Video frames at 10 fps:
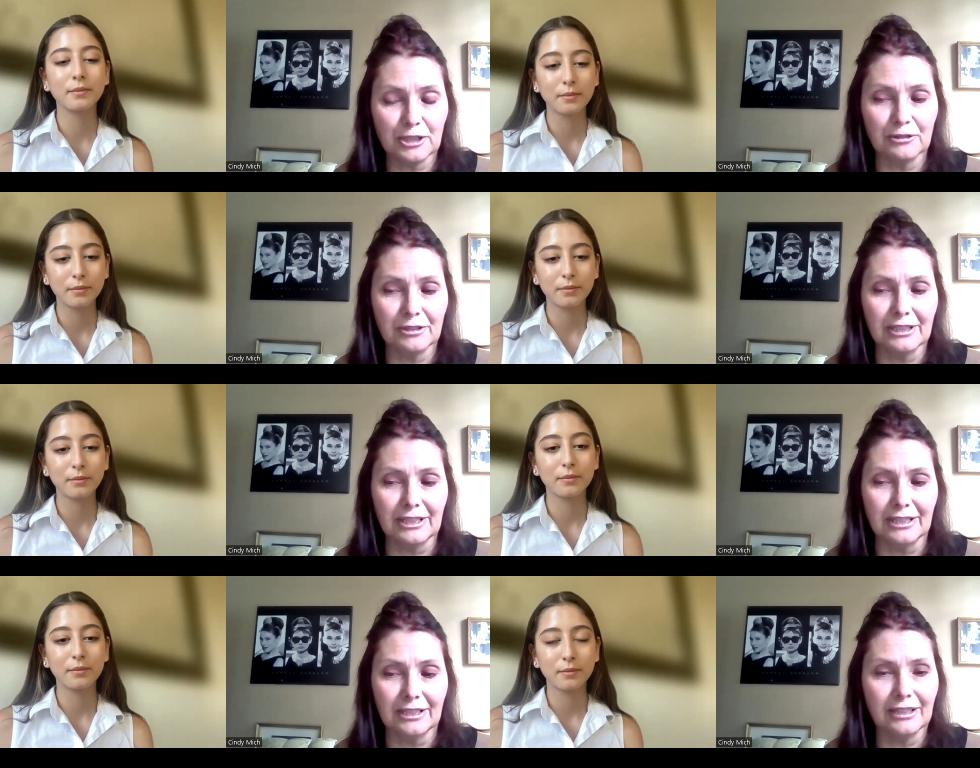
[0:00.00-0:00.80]
Speaker 1: what you
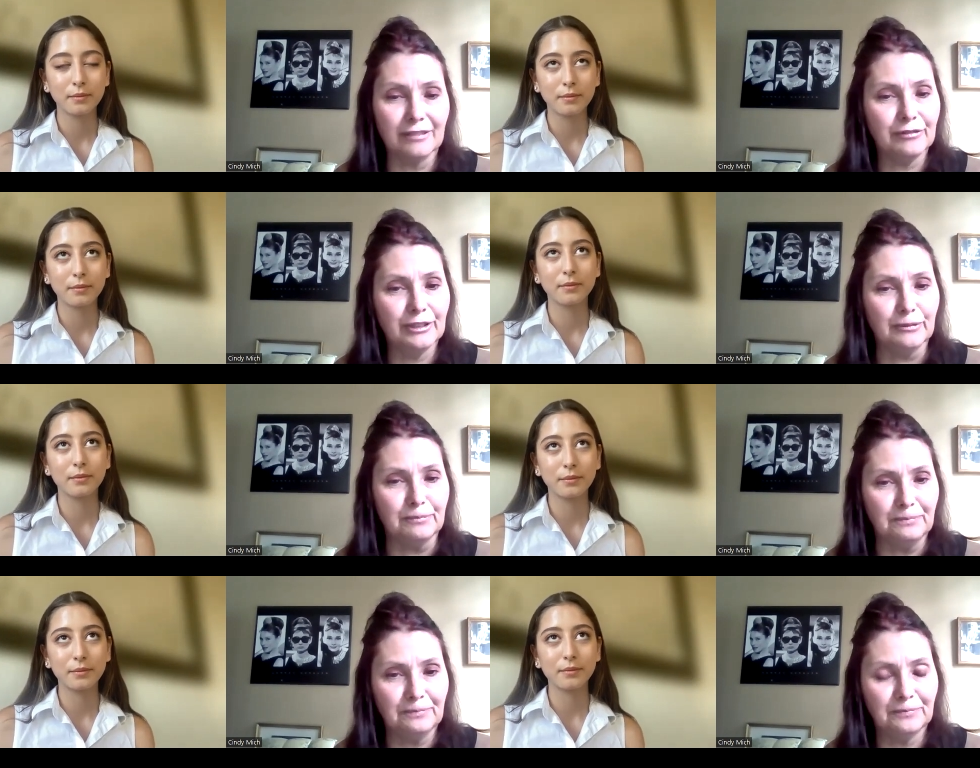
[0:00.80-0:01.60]
see in a
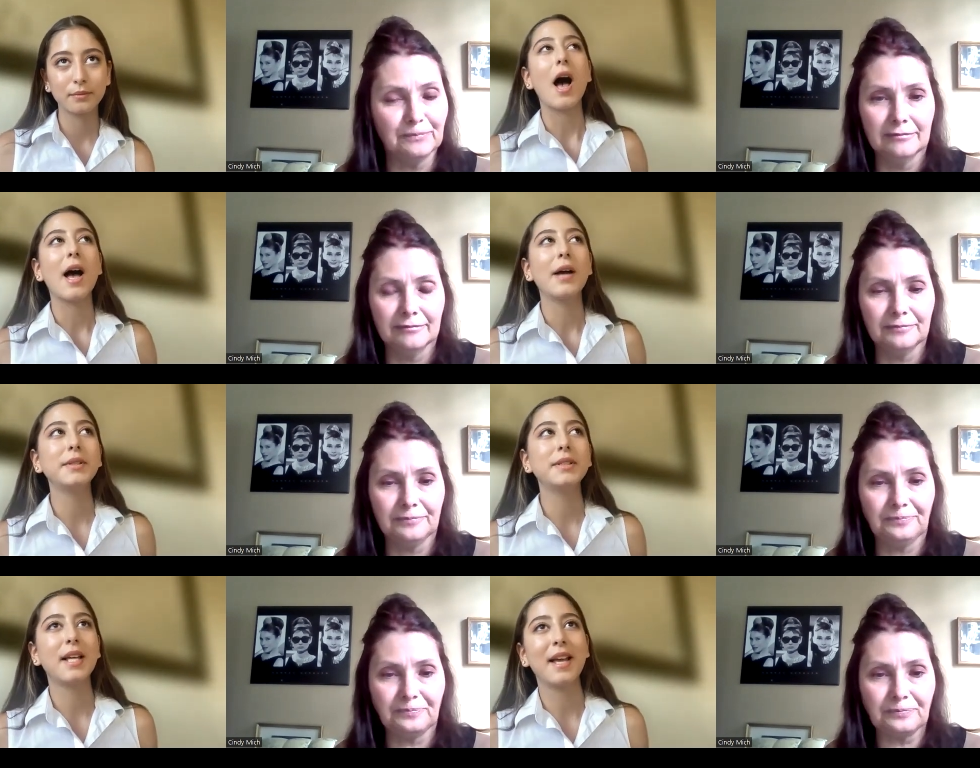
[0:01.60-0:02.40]
film. I
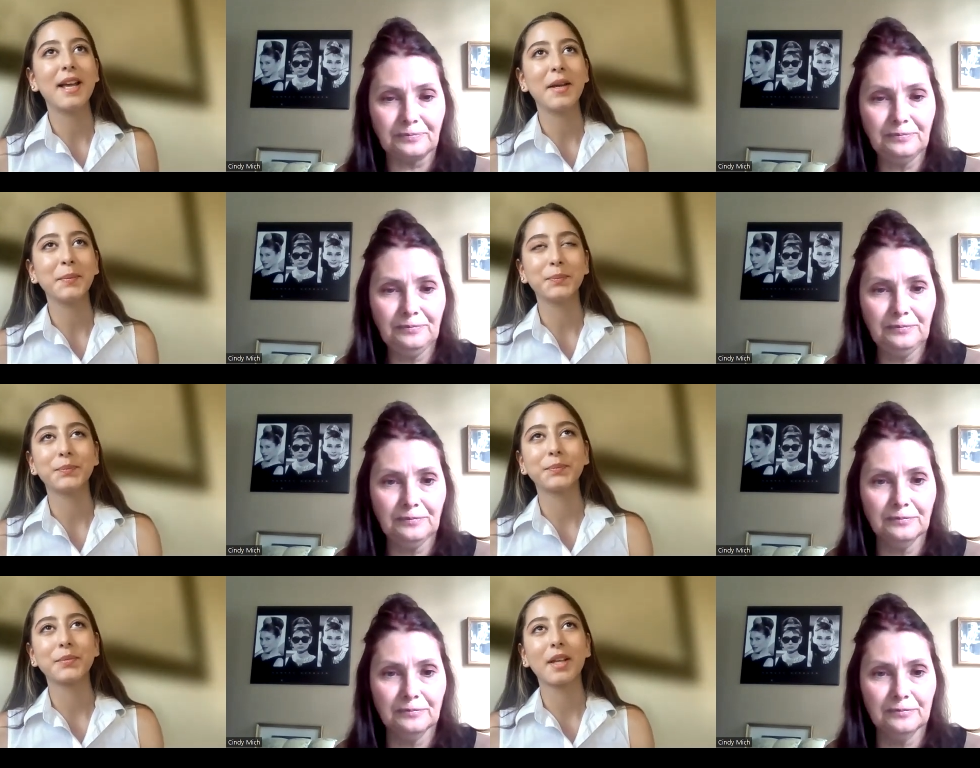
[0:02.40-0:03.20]
would
Speaker 2: say
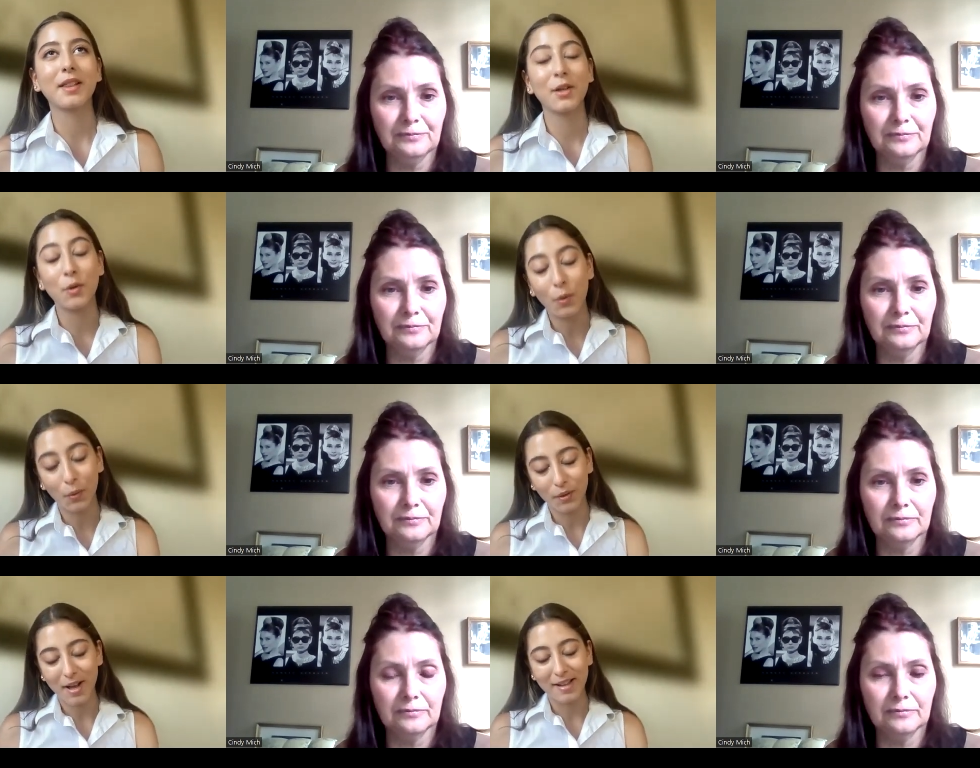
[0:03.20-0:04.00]
the
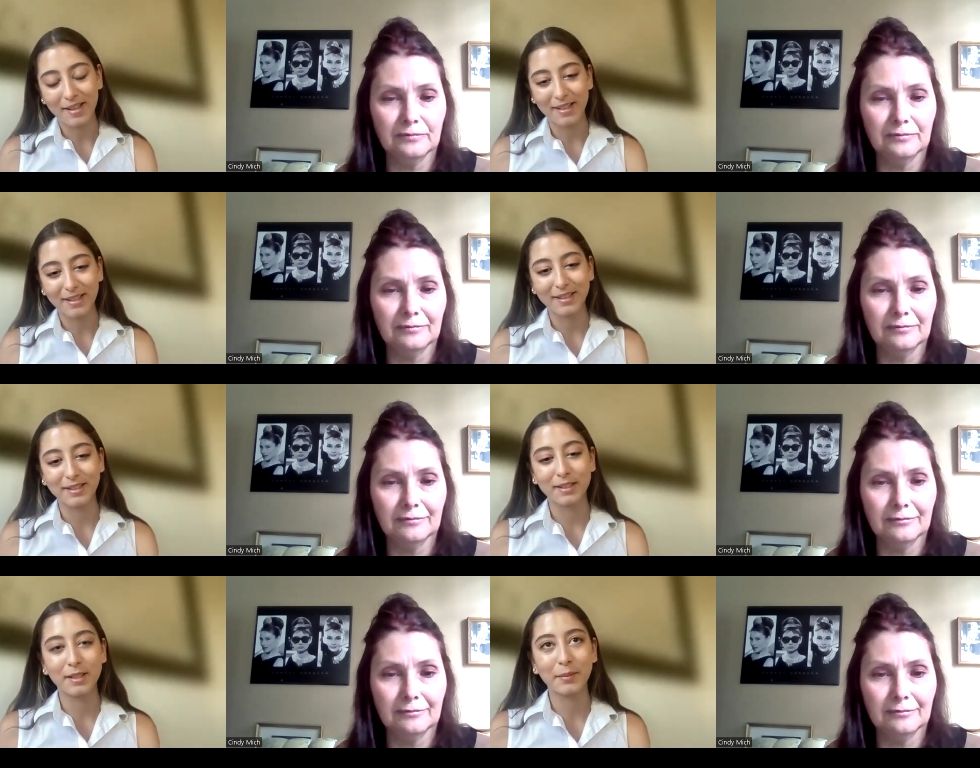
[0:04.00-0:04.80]
goal, I think,
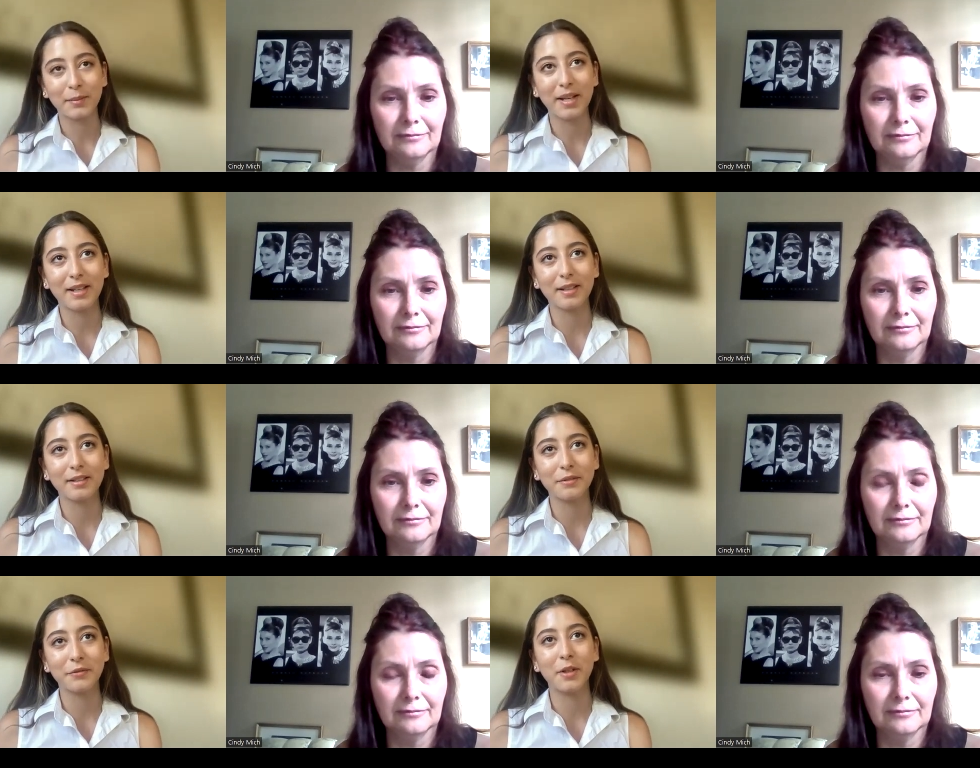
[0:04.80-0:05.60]
is to make
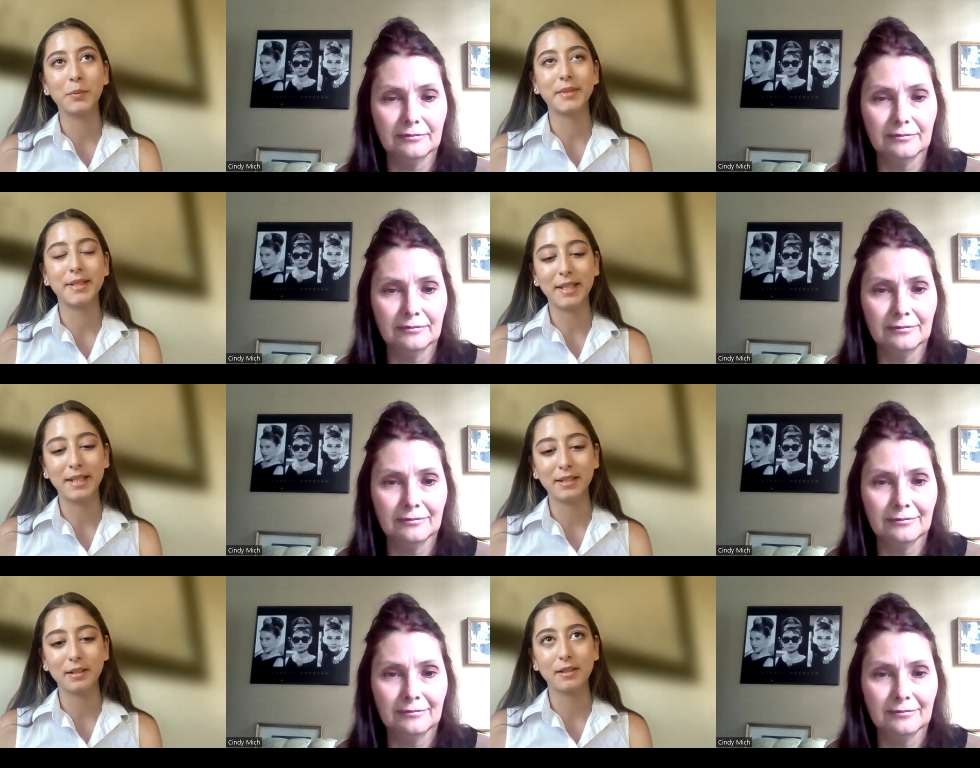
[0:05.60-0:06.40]
film
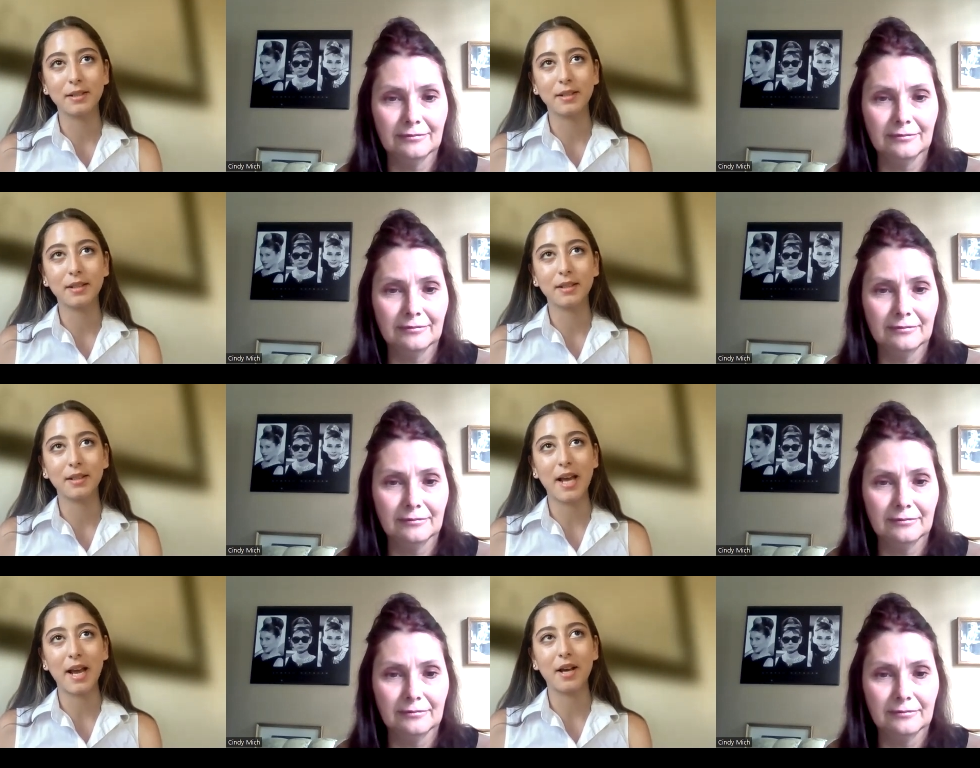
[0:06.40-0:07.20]
scenes
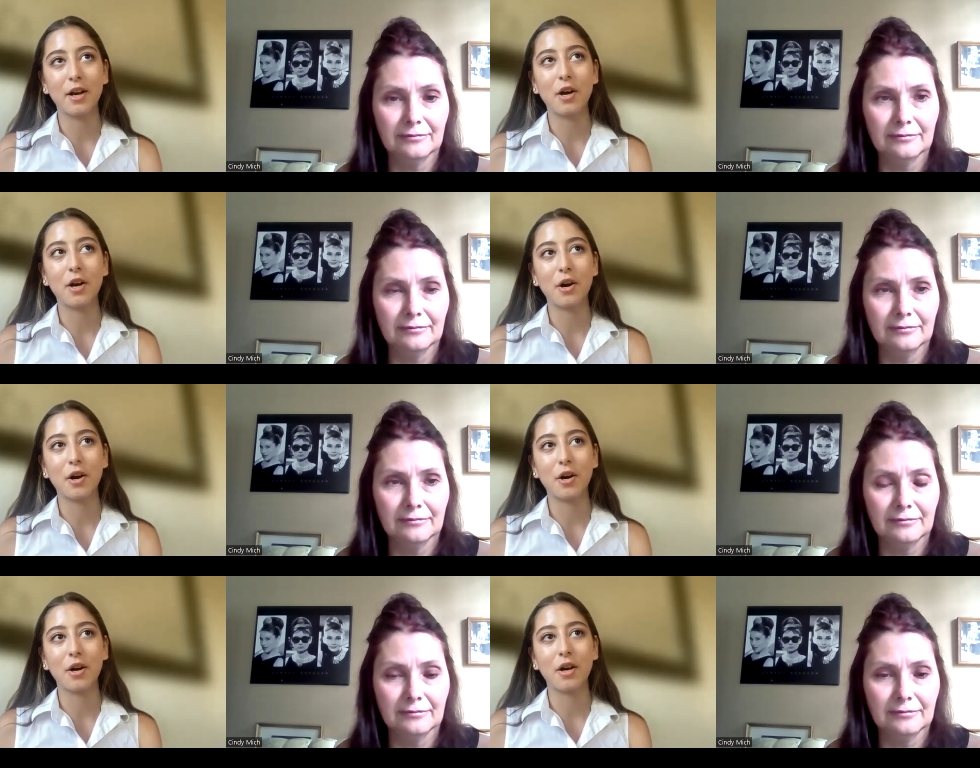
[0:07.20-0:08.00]
that
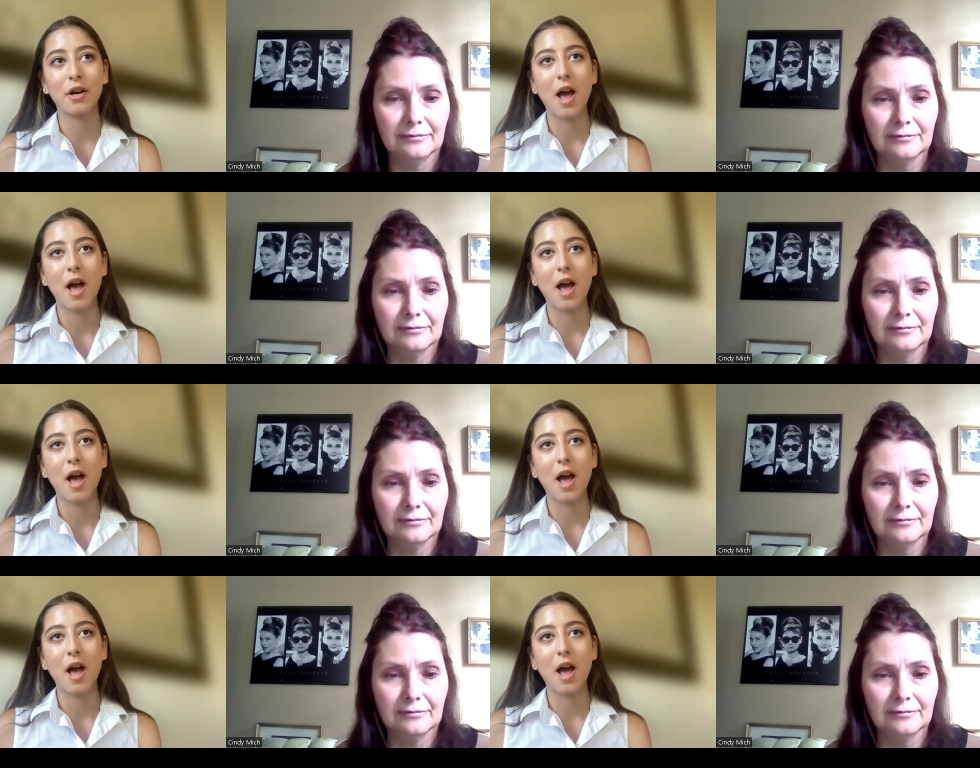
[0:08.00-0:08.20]
are